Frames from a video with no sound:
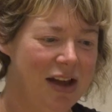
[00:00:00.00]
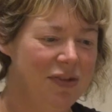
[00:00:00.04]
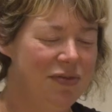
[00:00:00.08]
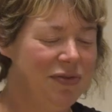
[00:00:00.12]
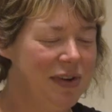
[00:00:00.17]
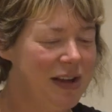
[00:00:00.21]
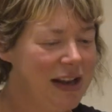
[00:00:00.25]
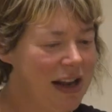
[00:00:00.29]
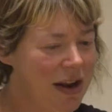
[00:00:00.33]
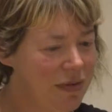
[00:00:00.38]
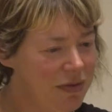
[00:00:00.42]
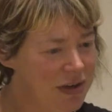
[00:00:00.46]
I
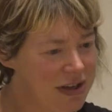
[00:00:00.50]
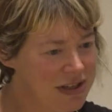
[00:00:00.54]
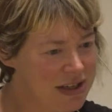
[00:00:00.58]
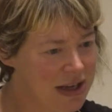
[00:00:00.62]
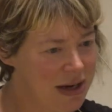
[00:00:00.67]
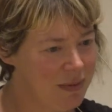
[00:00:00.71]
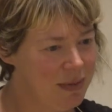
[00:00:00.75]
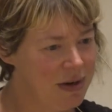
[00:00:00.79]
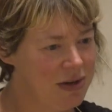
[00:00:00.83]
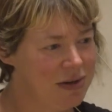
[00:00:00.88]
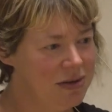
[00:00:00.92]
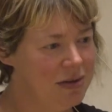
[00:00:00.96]
feel every
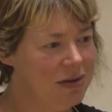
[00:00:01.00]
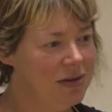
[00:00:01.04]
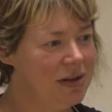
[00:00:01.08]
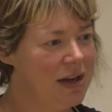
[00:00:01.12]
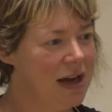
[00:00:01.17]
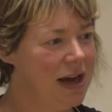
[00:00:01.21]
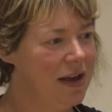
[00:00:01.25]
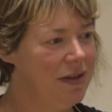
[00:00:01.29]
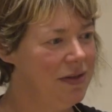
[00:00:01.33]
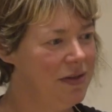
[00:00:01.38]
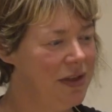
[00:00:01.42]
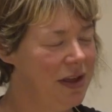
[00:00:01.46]
time I do
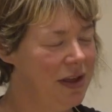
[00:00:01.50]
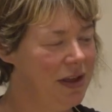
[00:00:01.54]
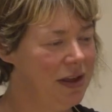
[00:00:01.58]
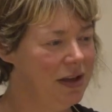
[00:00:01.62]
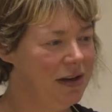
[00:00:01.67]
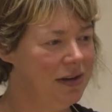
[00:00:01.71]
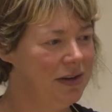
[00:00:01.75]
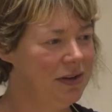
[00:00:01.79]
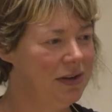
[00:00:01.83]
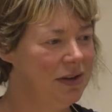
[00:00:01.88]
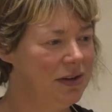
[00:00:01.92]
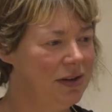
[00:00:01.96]
that
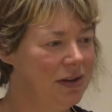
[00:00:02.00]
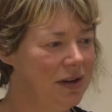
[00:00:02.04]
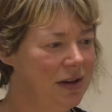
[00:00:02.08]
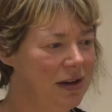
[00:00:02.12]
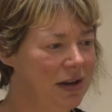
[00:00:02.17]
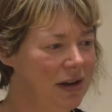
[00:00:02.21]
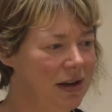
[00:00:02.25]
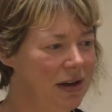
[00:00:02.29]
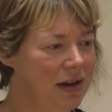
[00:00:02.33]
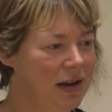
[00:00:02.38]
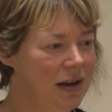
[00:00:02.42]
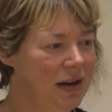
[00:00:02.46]

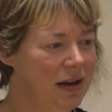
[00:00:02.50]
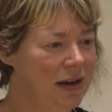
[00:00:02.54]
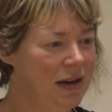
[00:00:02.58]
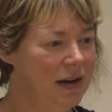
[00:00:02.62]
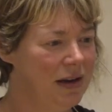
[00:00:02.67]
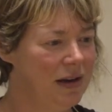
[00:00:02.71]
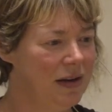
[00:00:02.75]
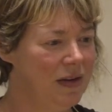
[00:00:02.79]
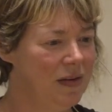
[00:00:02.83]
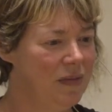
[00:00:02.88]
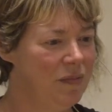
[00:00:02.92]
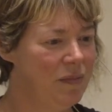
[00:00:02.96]

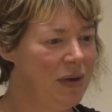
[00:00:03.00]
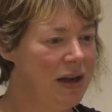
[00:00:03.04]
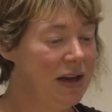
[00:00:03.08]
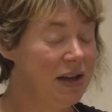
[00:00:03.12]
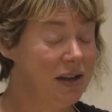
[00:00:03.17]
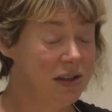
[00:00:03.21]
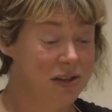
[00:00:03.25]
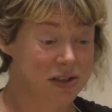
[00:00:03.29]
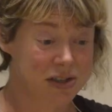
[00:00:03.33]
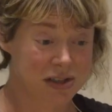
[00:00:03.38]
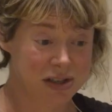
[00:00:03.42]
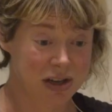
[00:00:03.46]
my
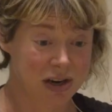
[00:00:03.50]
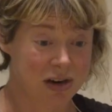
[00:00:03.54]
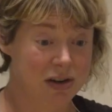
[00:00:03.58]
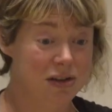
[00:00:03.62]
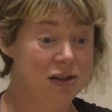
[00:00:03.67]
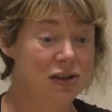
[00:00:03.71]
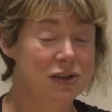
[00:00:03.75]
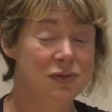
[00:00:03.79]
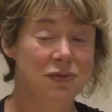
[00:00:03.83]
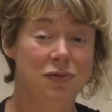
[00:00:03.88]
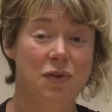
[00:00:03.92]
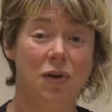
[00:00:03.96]

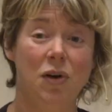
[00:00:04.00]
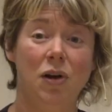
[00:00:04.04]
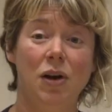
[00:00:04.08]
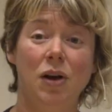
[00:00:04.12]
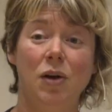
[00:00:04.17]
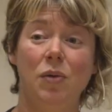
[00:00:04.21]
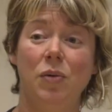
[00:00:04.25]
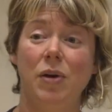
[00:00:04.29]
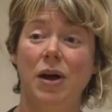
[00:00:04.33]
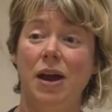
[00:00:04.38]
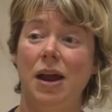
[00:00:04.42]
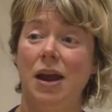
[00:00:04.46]
concerns fall
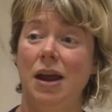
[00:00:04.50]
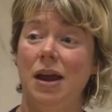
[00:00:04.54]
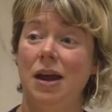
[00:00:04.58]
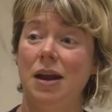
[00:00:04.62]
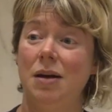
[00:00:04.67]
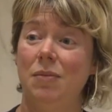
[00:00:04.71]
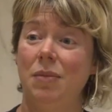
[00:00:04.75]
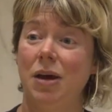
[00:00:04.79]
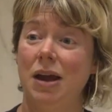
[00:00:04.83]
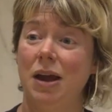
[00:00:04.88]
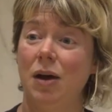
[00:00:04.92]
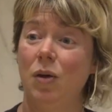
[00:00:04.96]
away,
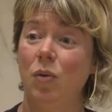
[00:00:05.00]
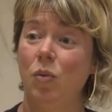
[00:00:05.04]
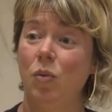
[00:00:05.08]
and my